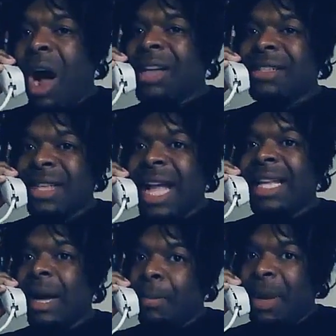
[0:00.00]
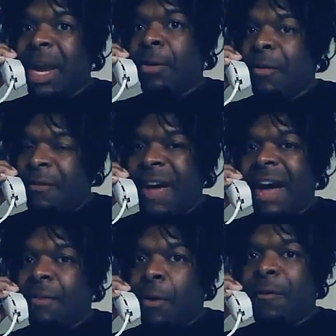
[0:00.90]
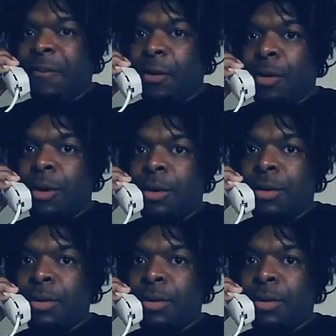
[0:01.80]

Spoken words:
Rock Solid Apparel 504.